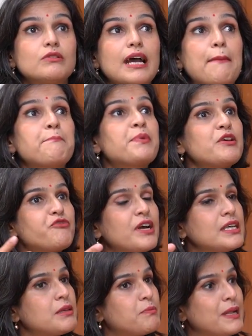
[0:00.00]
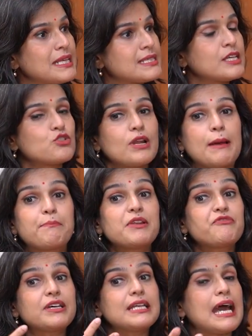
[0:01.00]
amplify the blessings or
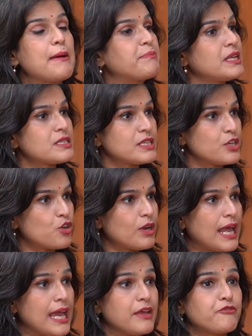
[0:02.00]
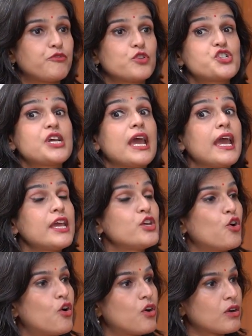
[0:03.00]
amplify the happiness in your life, share
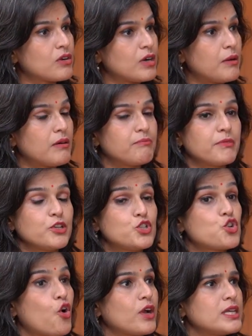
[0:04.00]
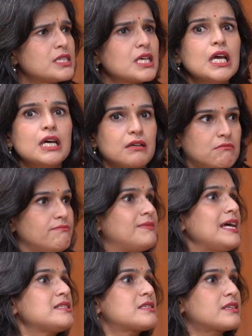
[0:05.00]
your joys,
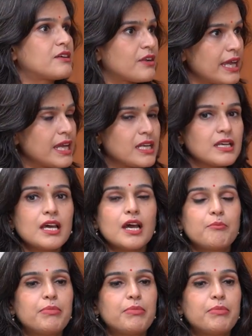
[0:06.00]
that's great.